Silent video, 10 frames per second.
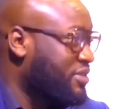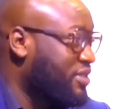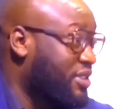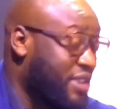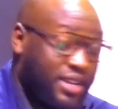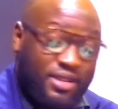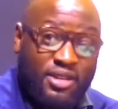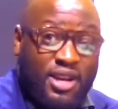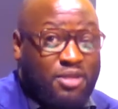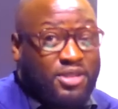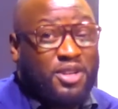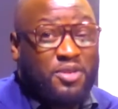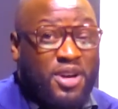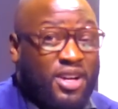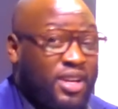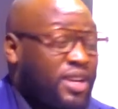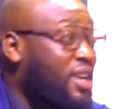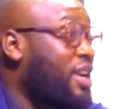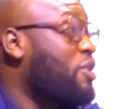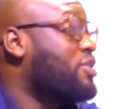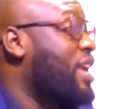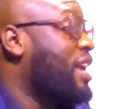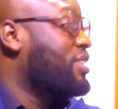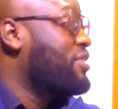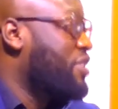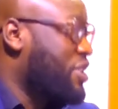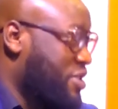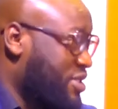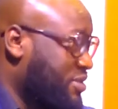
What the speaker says: all right, I'll tell you what, it looks actually very good.